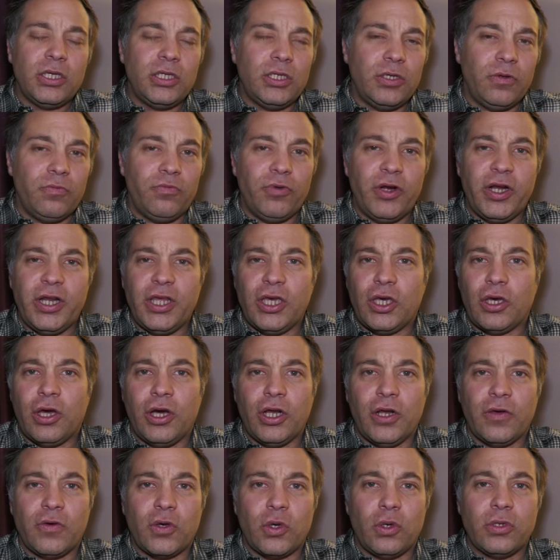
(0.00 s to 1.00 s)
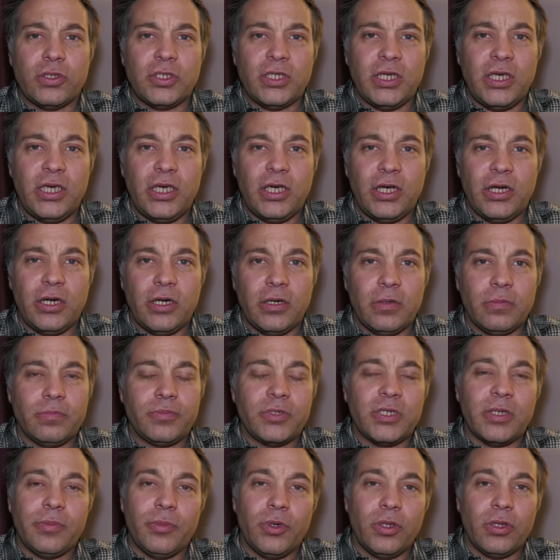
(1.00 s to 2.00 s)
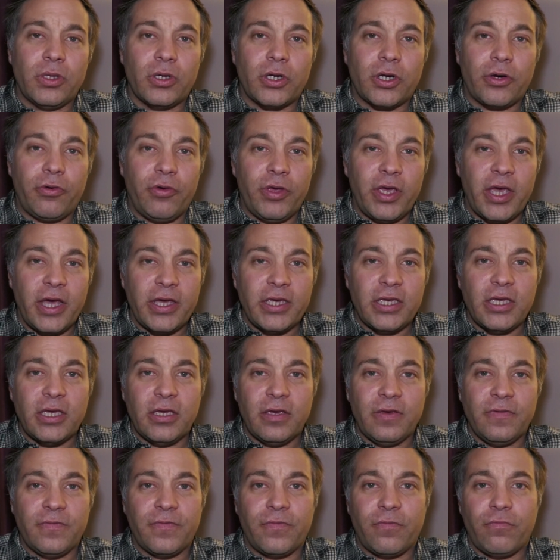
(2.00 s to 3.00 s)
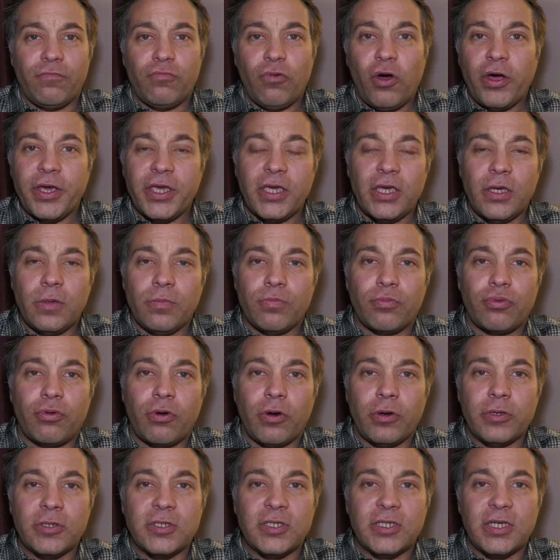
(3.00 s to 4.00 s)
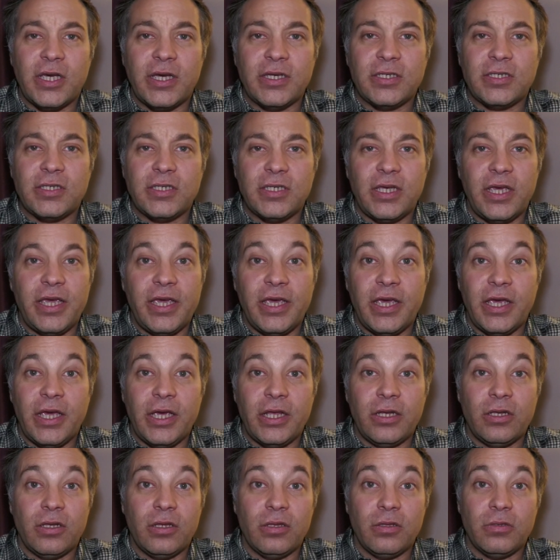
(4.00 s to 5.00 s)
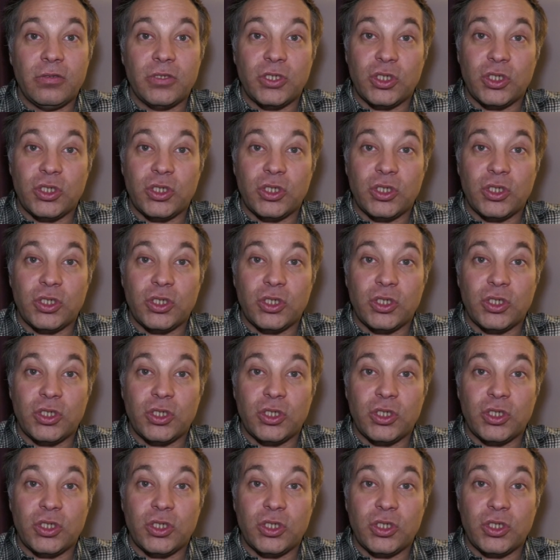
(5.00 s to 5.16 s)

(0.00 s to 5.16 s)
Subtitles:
you really kind of got to hear some of the creative writing process in